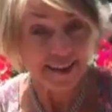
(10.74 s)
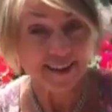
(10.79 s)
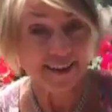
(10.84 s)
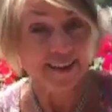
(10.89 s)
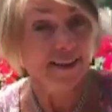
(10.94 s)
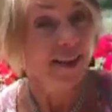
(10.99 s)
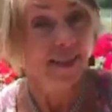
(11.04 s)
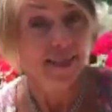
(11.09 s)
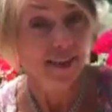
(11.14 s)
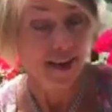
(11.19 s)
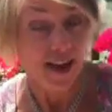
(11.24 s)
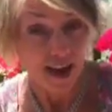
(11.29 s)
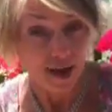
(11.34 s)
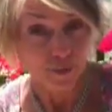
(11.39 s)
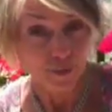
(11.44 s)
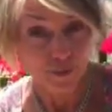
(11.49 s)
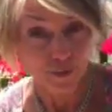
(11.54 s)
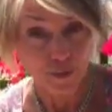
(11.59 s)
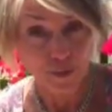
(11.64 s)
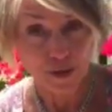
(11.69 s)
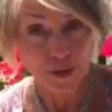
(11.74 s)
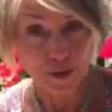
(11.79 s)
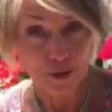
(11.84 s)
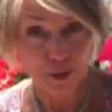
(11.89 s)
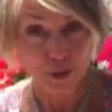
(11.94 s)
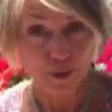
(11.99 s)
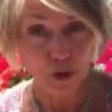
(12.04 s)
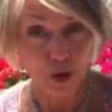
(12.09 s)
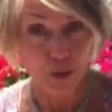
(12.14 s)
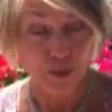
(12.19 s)
in the
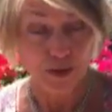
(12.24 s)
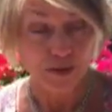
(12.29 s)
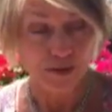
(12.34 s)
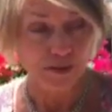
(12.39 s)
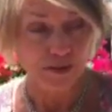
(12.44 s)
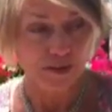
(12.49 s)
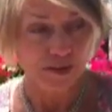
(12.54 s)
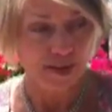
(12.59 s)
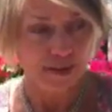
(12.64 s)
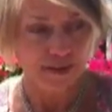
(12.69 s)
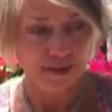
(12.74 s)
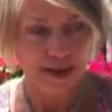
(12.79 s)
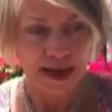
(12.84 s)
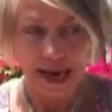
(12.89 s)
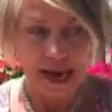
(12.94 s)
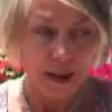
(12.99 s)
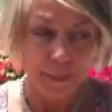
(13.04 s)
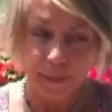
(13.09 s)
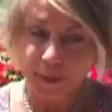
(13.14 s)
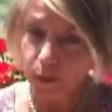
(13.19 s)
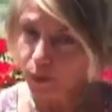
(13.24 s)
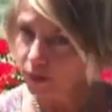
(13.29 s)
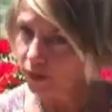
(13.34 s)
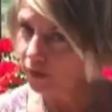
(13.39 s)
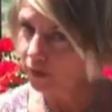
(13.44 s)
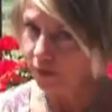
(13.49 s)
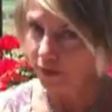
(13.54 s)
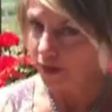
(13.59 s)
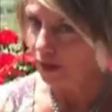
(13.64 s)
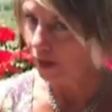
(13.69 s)
unfamiliar moments, in the happy
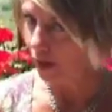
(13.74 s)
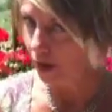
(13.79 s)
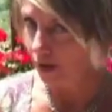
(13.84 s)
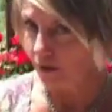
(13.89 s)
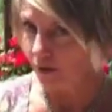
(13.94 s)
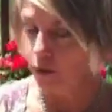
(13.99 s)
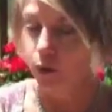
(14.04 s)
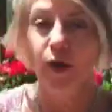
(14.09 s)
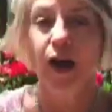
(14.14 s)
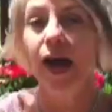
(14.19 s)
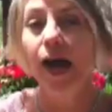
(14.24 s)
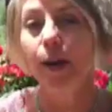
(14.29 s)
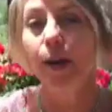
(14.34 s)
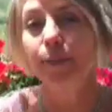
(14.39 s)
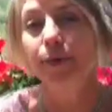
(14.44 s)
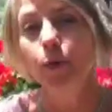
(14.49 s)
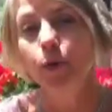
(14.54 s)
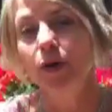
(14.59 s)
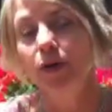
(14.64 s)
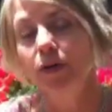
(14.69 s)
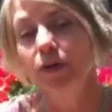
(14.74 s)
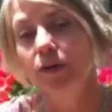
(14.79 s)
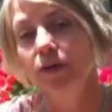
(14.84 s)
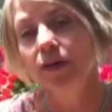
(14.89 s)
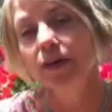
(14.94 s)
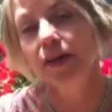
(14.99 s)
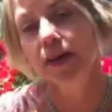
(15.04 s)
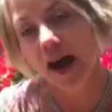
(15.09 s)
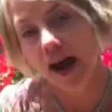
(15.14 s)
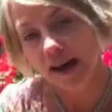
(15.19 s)
ones and the not so happy
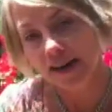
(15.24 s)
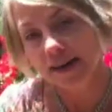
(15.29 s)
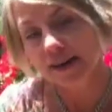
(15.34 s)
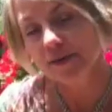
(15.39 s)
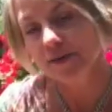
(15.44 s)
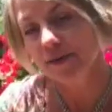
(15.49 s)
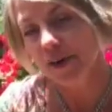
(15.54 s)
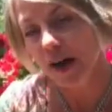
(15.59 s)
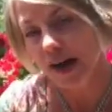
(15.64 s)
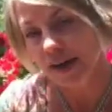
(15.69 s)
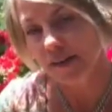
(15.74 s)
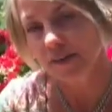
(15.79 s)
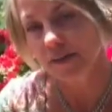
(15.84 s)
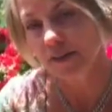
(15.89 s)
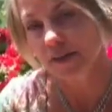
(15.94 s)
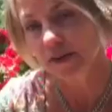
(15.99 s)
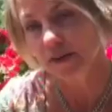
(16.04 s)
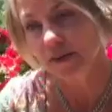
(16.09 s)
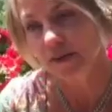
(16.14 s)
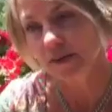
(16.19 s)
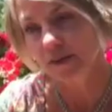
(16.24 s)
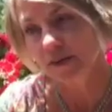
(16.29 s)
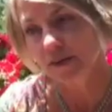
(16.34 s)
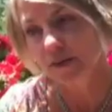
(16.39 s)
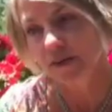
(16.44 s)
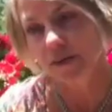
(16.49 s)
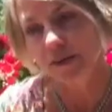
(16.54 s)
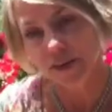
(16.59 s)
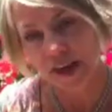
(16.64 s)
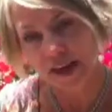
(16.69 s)
ones, God invites us
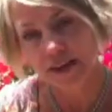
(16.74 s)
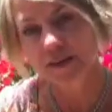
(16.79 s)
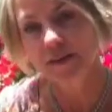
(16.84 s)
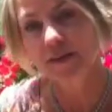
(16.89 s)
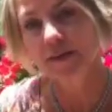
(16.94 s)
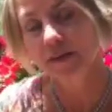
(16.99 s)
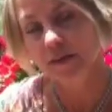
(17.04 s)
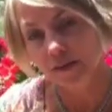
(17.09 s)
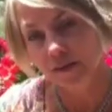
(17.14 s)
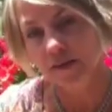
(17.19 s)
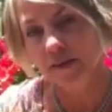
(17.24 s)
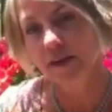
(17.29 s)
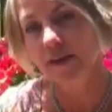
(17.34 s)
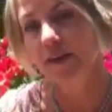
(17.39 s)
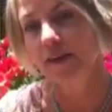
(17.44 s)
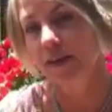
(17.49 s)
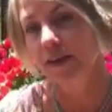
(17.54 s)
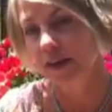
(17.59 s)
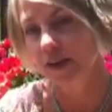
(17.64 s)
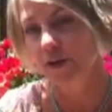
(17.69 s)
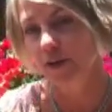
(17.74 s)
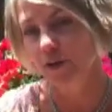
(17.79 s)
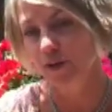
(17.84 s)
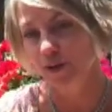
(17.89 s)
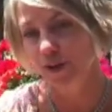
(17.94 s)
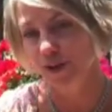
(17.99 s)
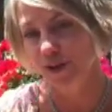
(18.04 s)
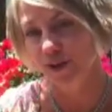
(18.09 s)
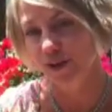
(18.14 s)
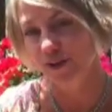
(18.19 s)
to taste and see that He is
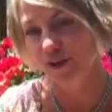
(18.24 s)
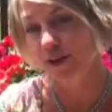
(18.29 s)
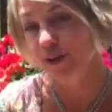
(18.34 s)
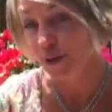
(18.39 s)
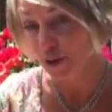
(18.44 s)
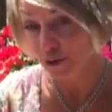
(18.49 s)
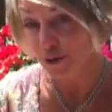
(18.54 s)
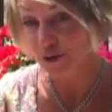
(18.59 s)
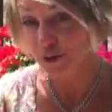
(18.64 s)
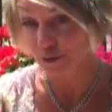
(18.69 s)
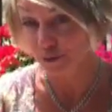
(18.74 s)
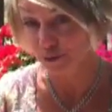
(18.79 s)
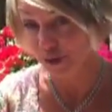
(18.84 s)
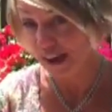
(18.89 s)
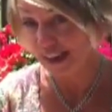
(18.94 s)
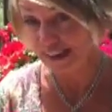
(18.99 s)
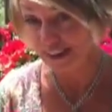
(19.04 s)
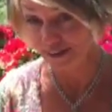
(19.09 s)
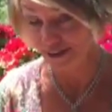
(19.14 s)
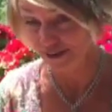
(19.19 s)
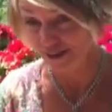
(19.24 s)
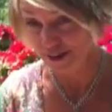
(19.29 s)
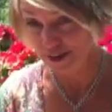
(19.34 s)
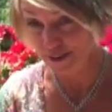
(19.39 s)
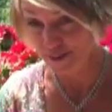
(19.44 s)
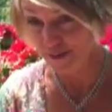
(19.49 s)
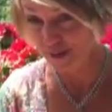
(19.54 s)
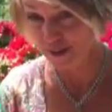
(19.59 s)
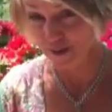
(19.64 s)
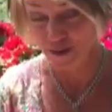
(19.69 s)
good, to learn to relish
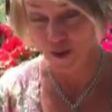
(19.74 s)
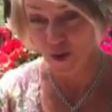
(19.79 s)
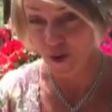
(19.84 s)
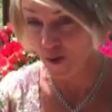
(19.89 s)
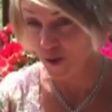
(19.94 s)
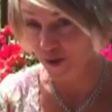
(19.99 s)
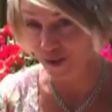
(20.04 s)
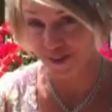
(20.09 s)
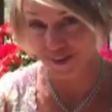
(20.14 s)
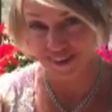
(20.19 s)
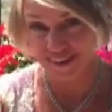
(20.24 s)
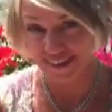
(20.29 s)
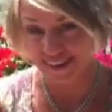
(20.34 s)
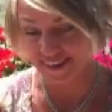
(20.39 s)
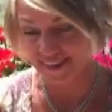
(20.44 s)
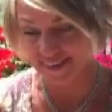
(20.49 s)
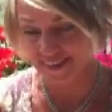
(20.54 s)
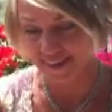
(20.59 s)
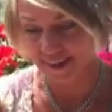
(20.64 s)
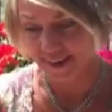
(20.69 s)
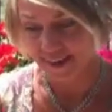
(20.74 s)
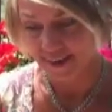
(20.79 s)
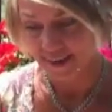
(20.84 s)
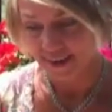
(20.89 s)
Him in all things.